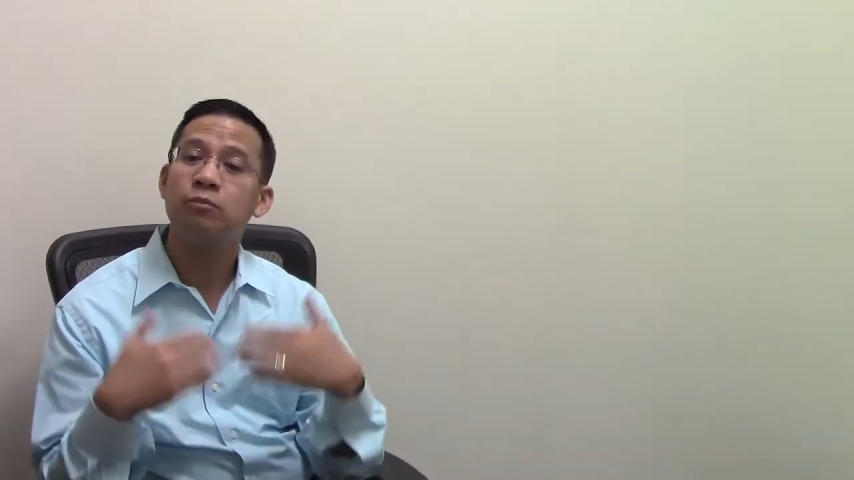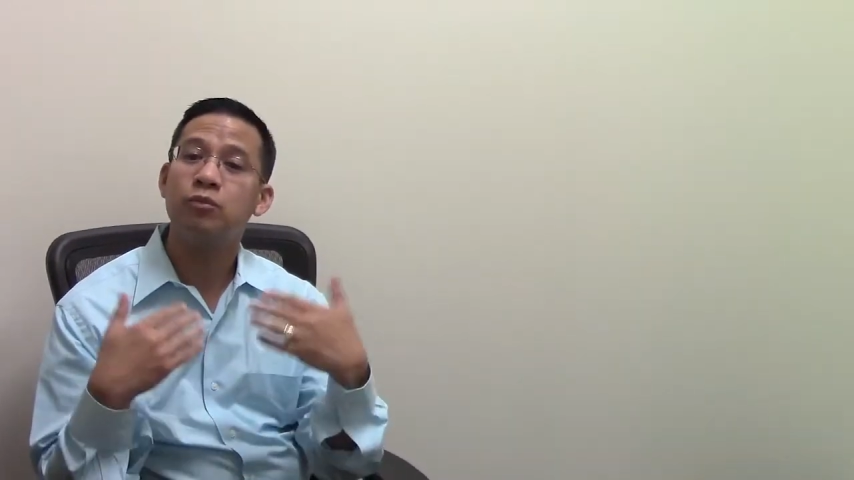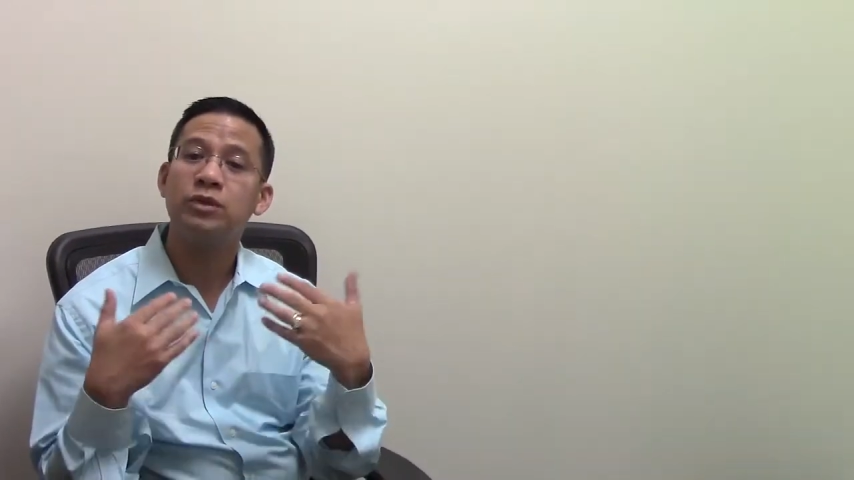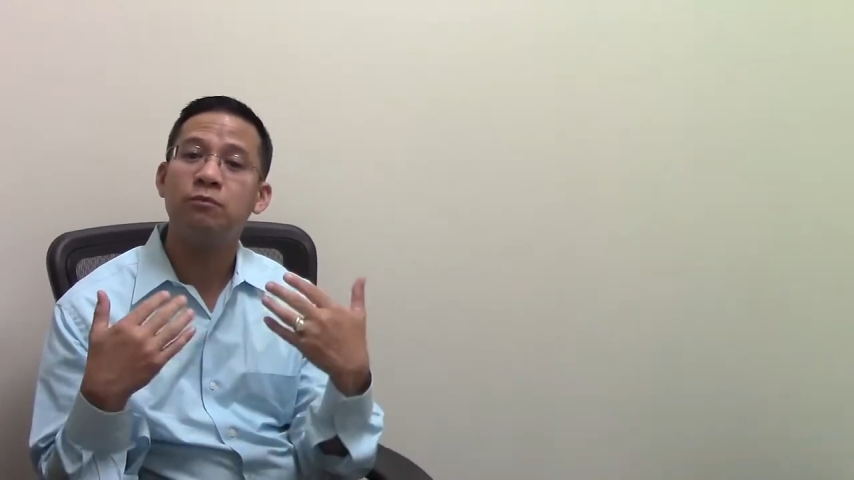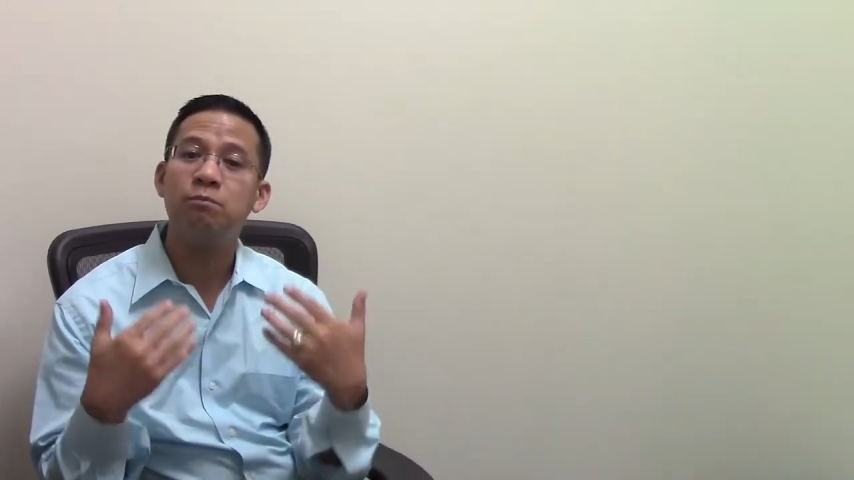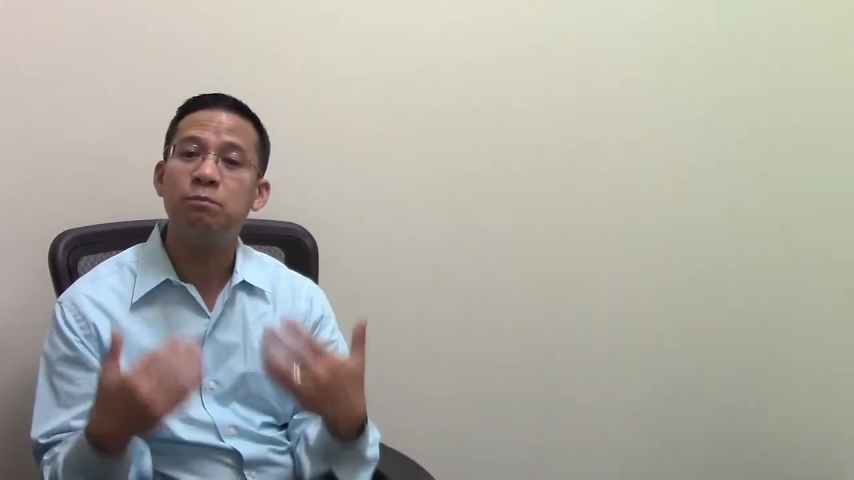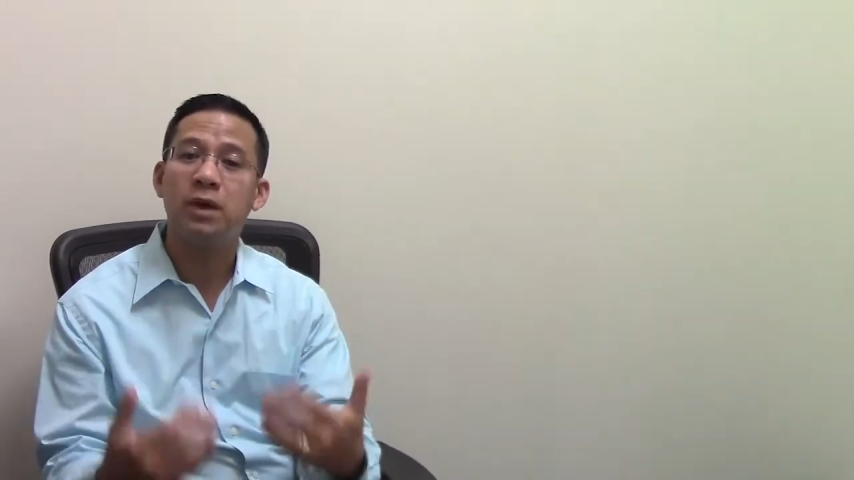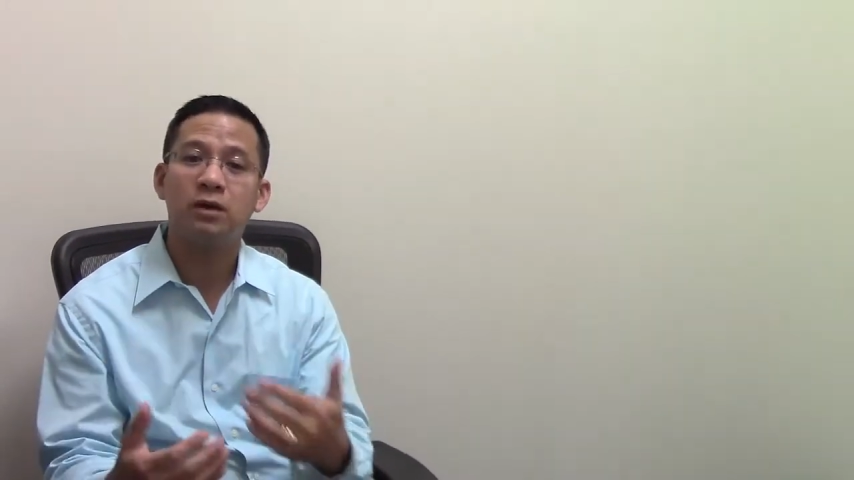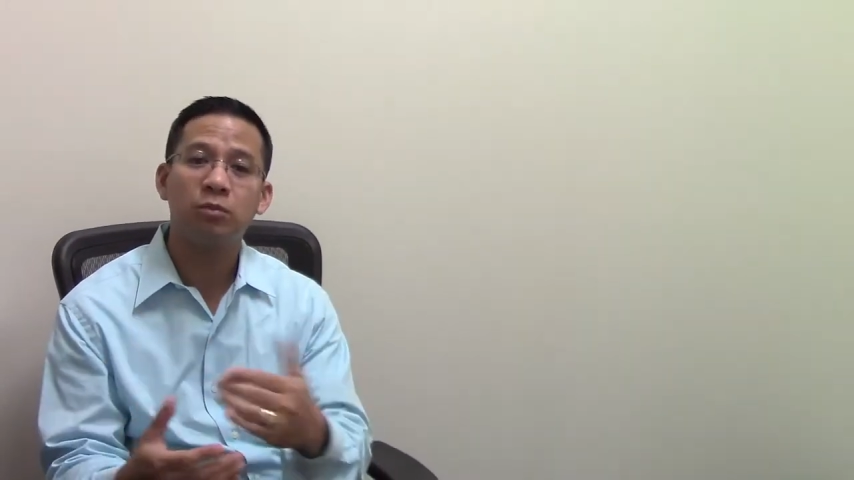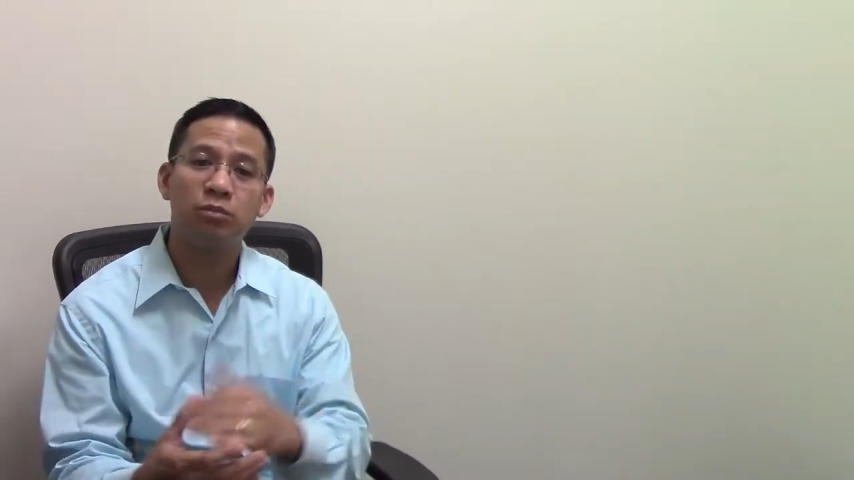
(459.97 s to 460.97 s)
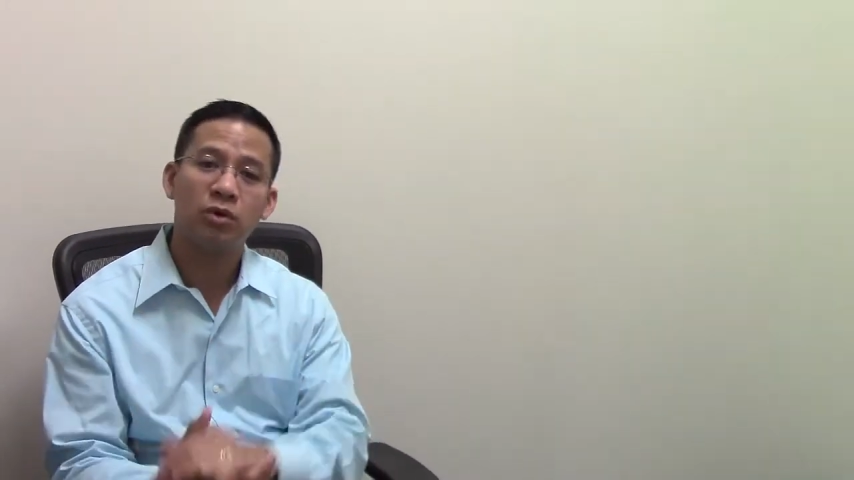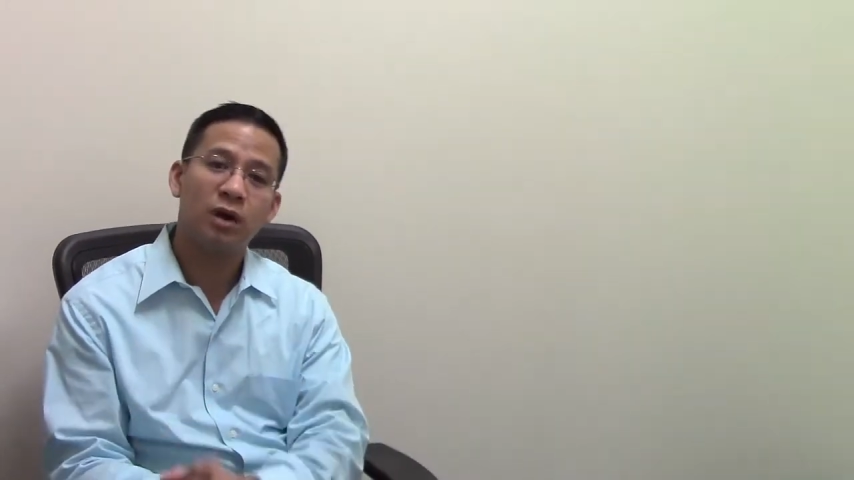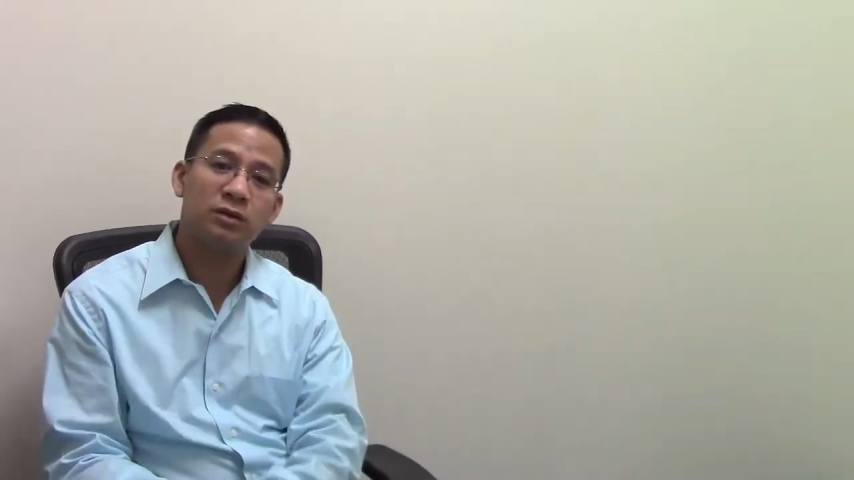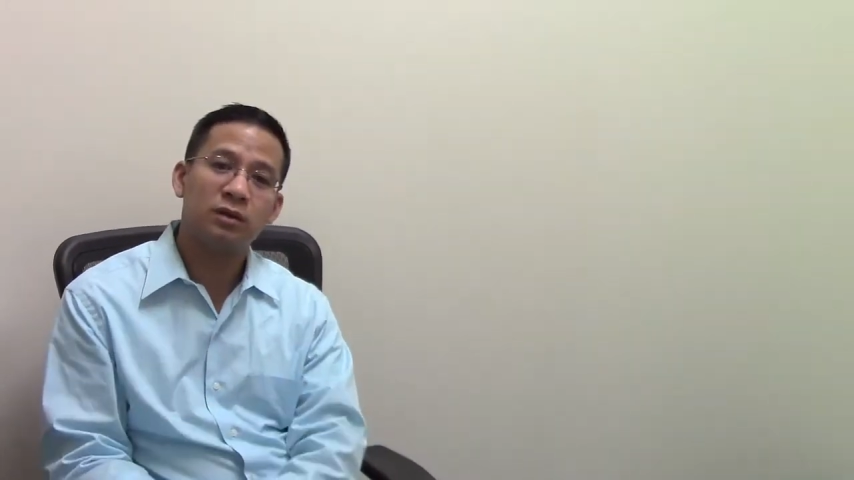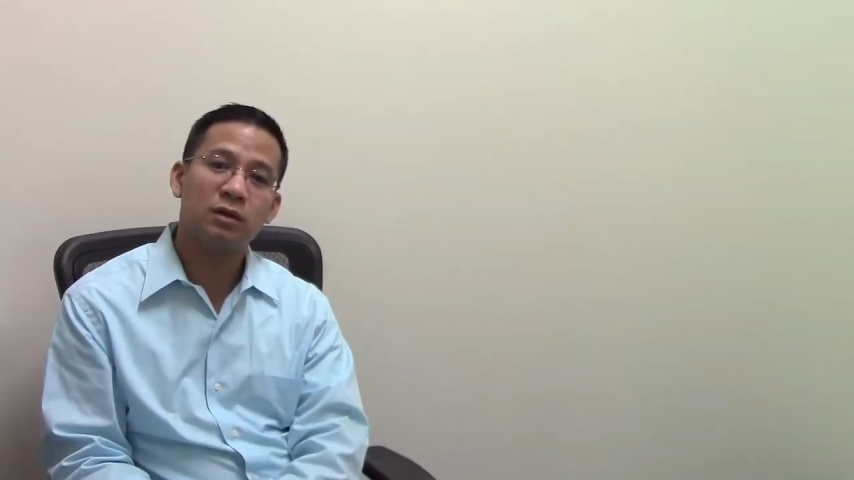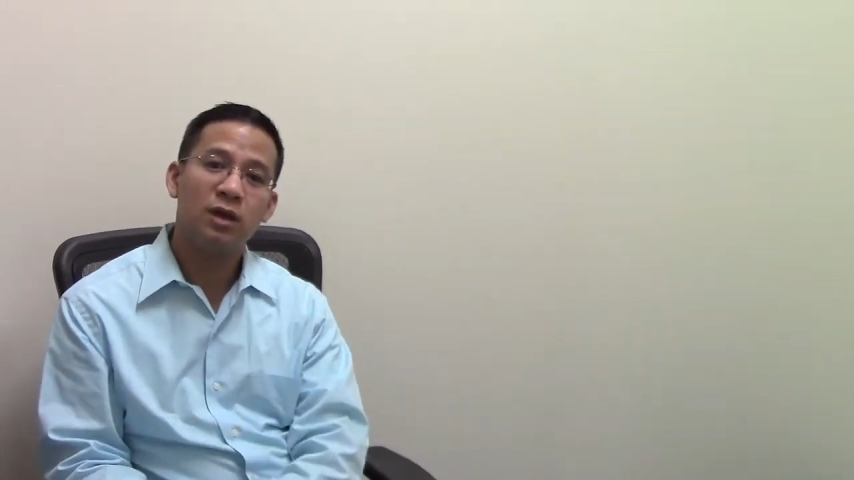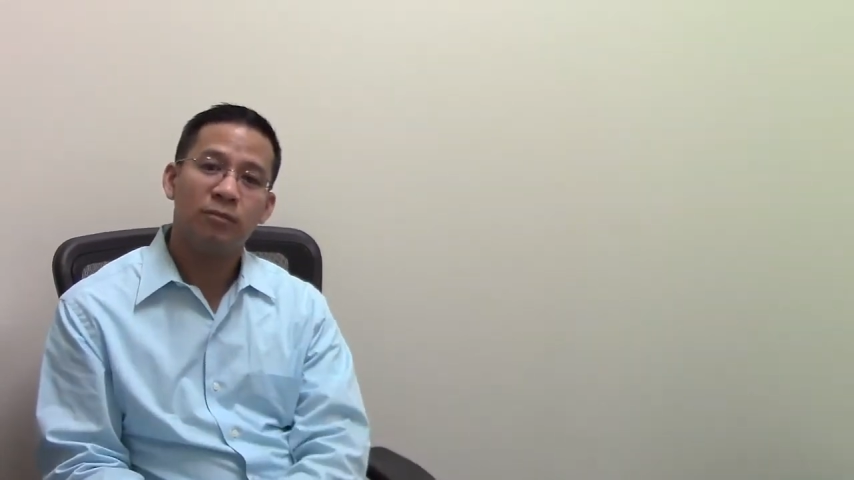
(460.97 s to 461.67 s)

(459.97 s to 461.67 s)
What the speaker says: with a better product